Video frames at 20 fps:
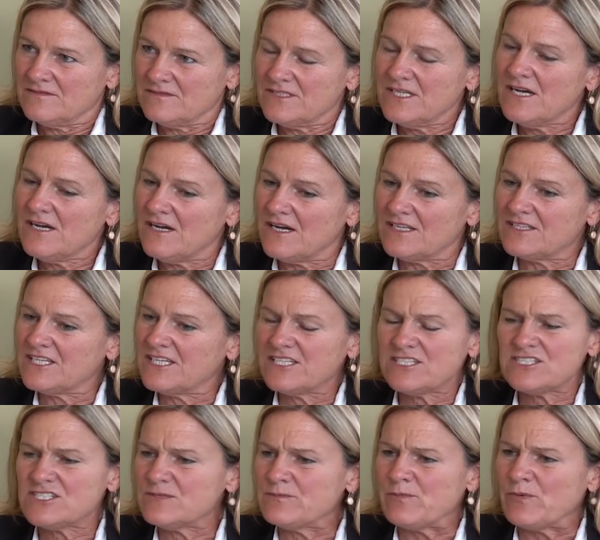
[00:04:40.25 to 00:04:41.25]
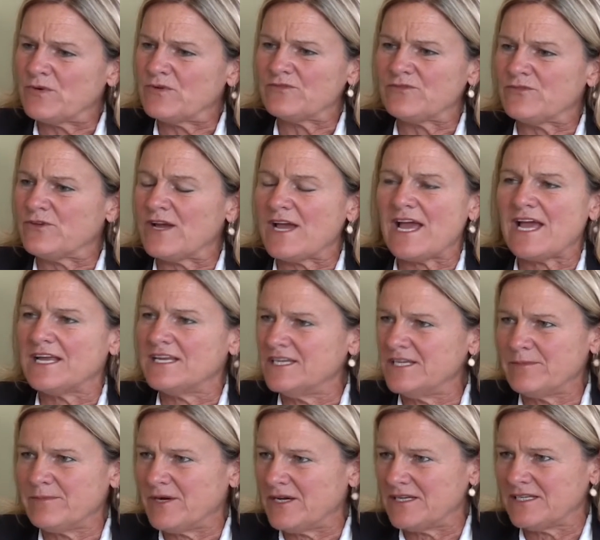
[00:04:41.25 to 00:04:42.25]
Yeah, I think it's important for
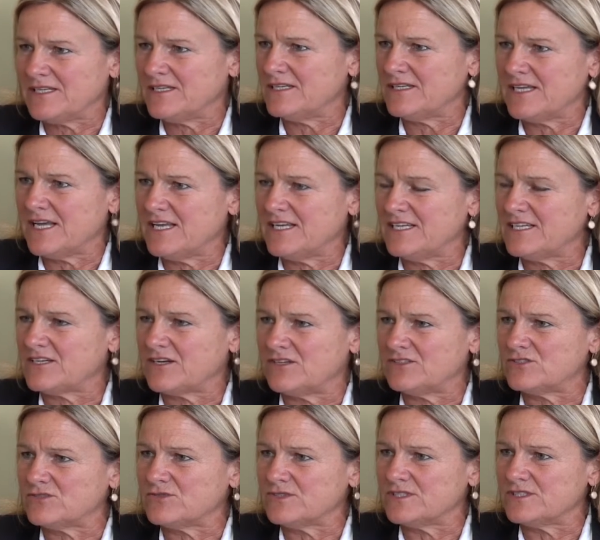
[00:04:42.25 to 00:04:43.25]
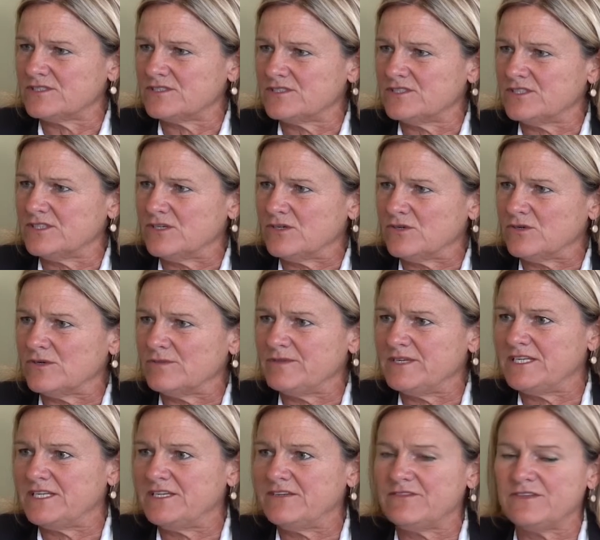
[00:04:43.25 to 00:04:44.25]
anybody in any country, I
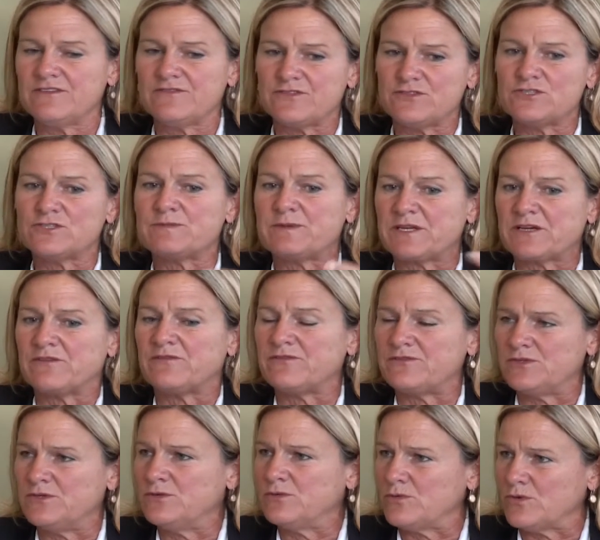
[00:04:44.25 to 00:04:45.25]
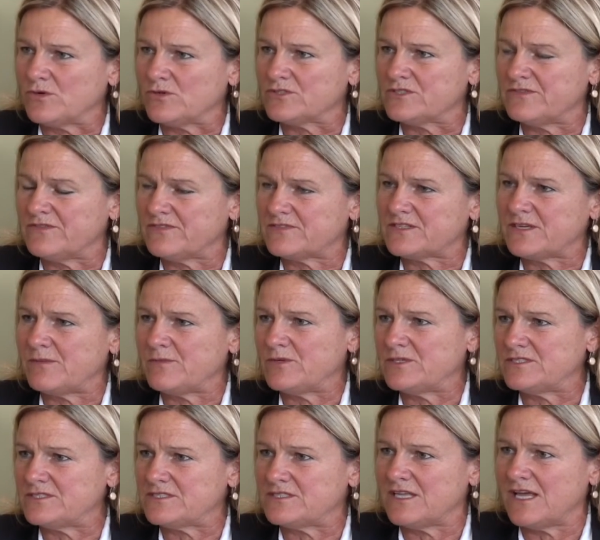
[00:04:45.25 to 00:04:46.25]
mean, even if you speak a few words of
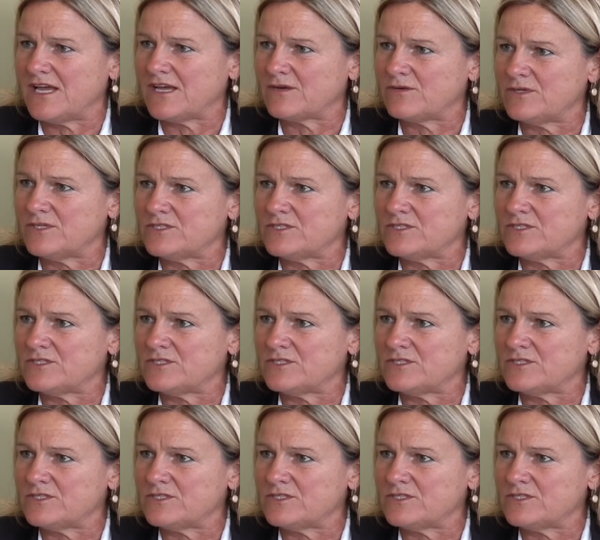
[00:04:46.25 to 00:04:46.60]
someone's language.